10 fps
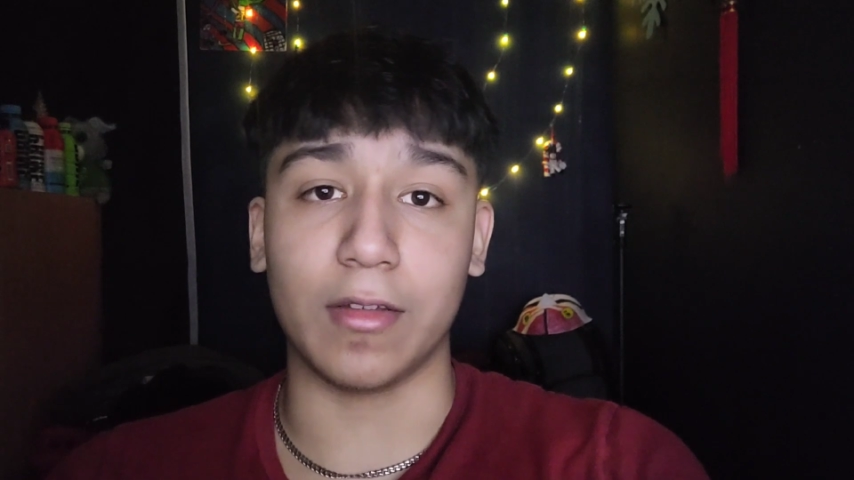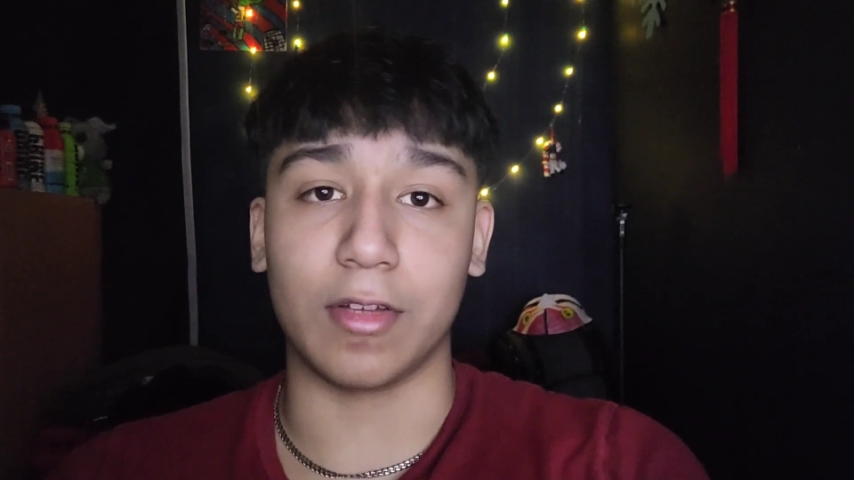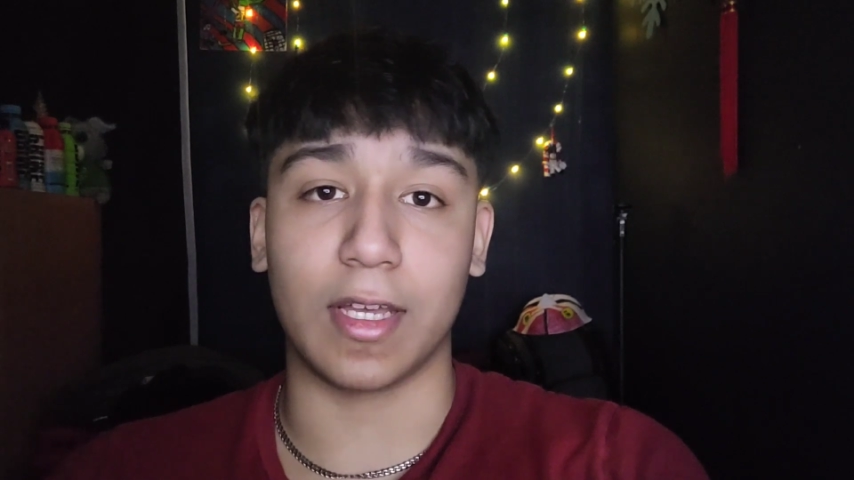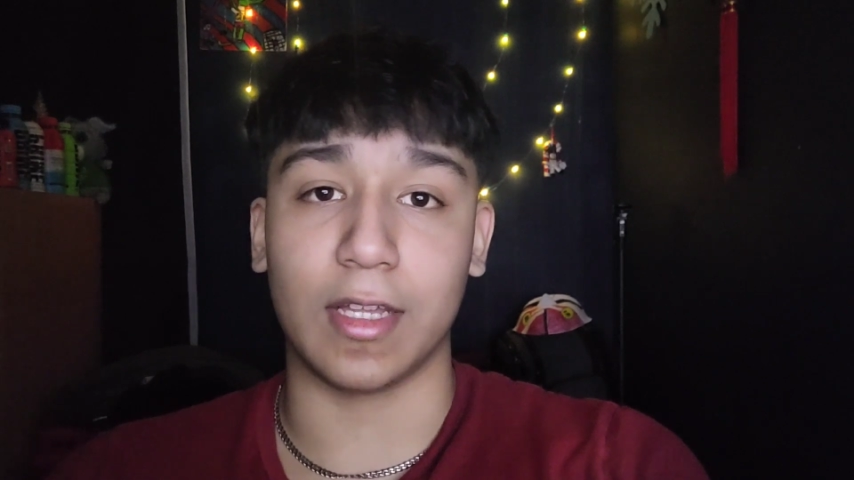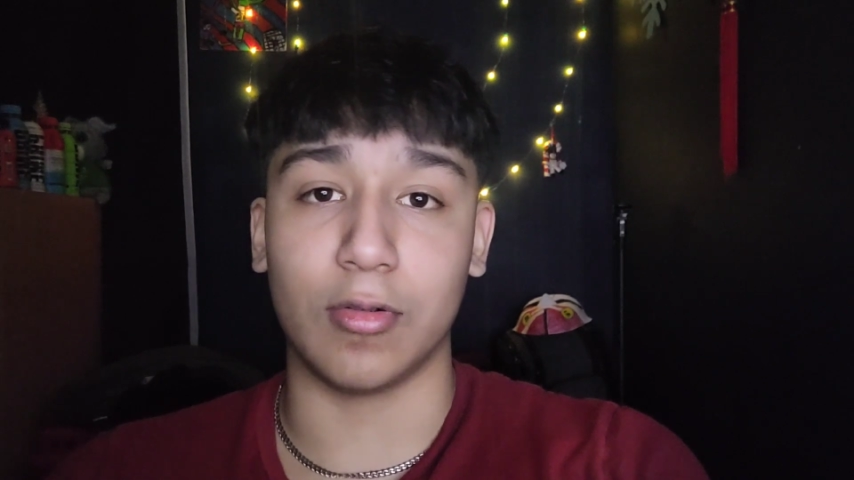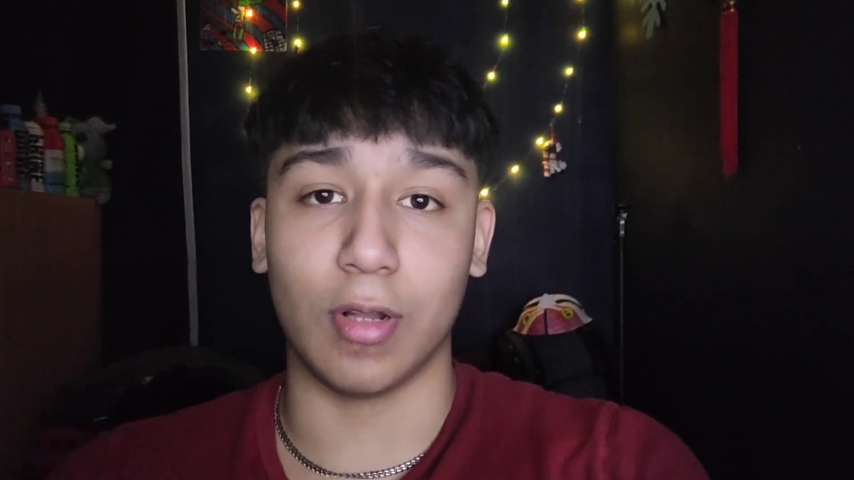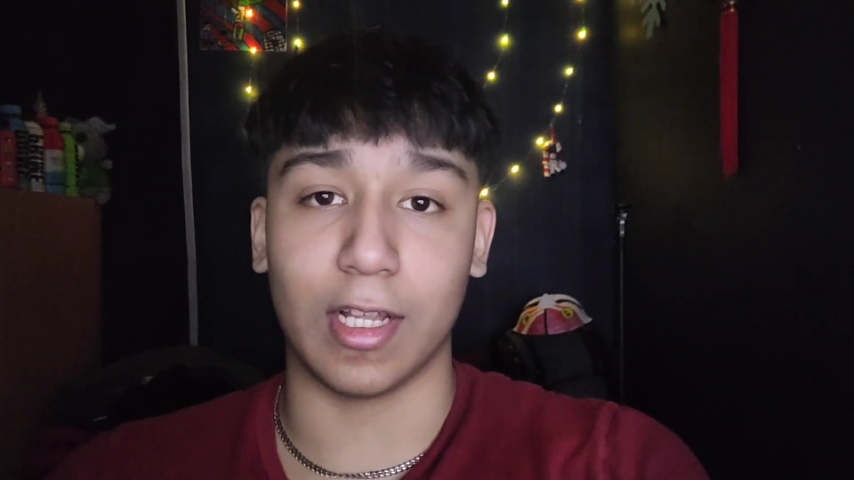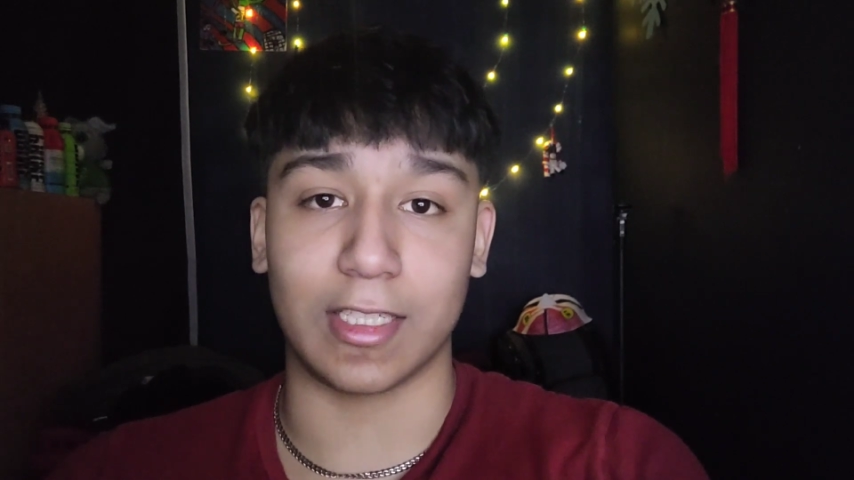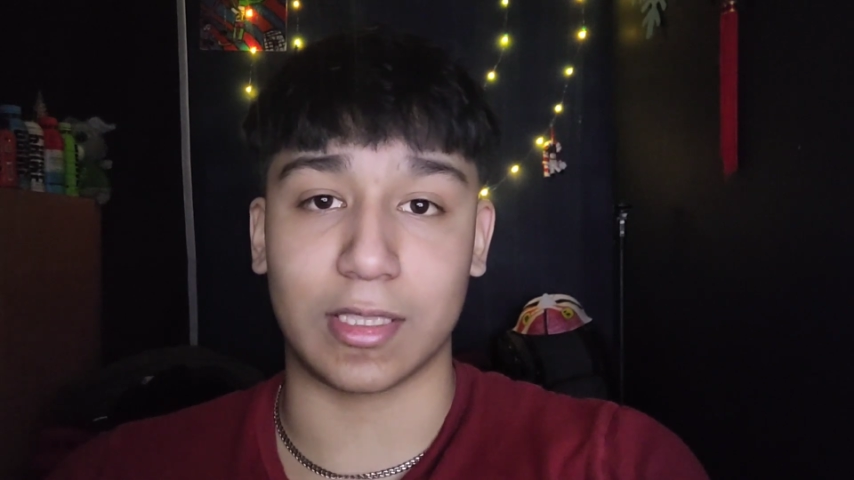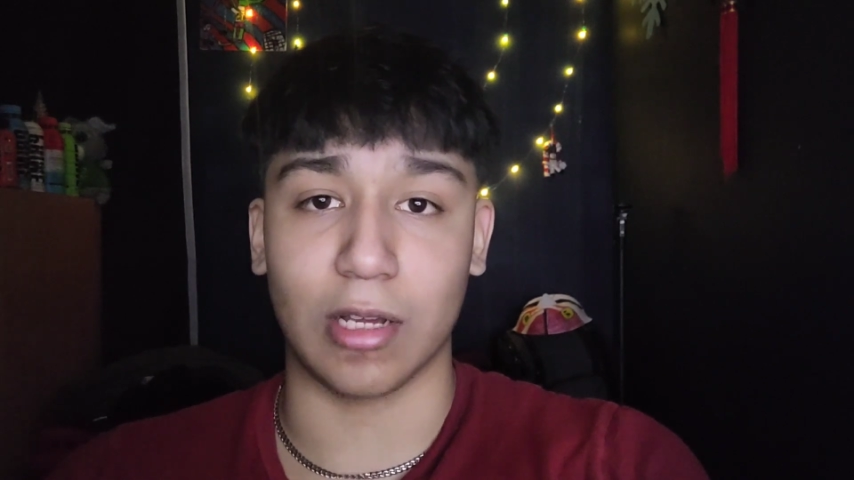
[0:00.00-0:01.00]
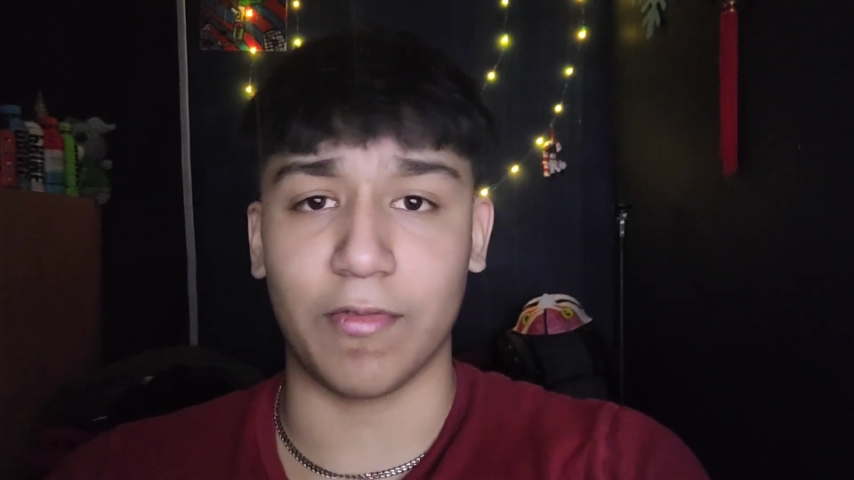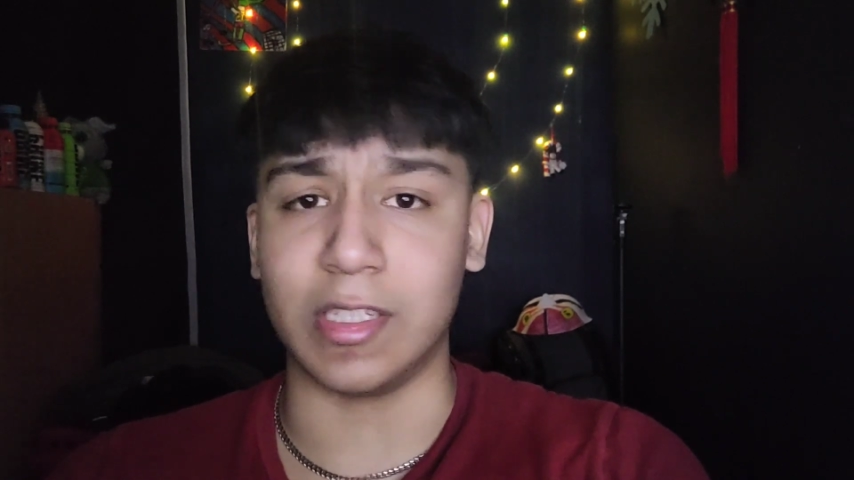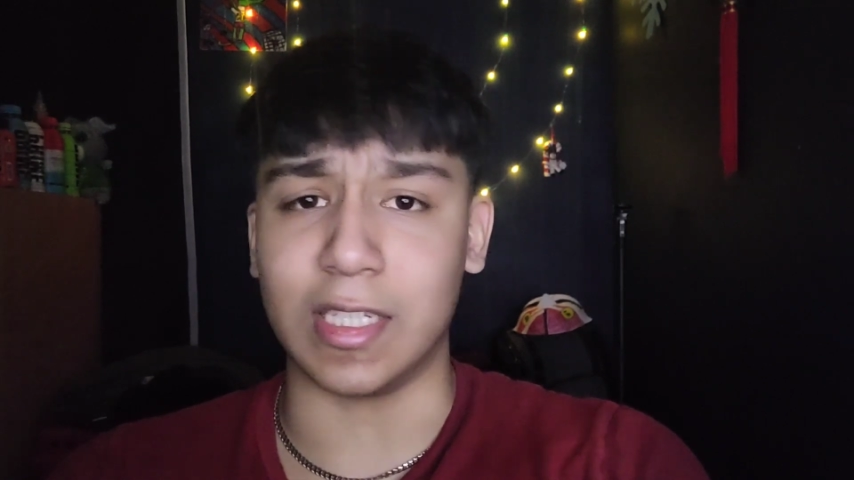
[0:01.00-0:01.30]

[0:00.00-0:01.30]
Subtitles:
You can't do a lot of stuff.